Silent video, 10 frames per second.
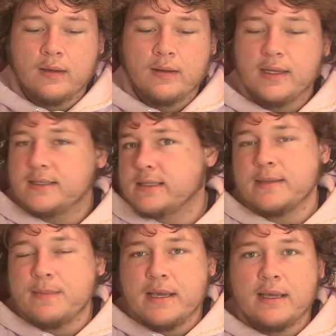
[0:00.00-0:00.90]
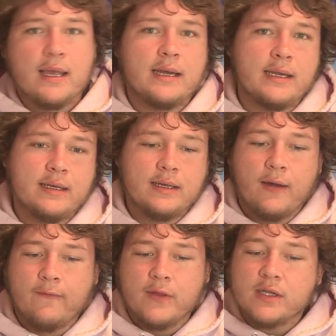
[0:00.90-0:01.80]
This, to me, any
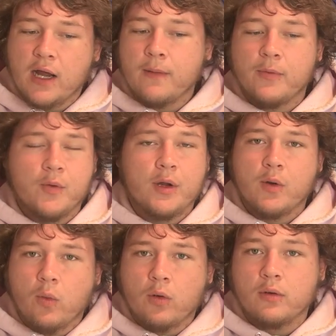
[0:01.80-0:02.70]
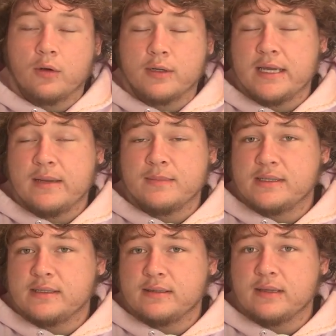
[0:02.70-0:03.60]
of the top 3
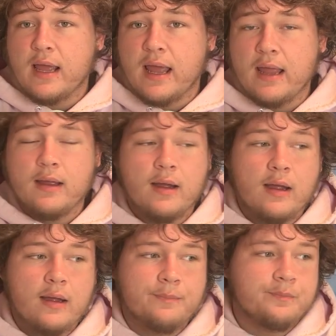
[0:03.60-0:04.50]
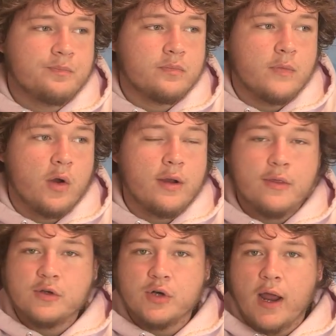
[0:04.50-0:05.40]
teams that are in
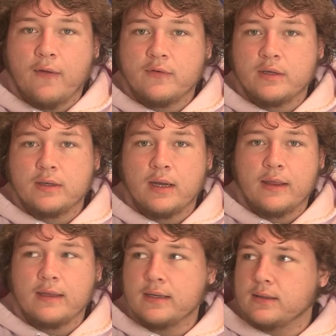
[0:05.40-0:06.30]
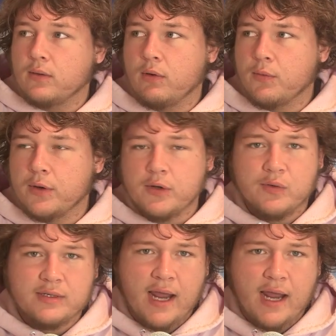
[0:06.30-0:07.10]
the draft, I think, what were we doing?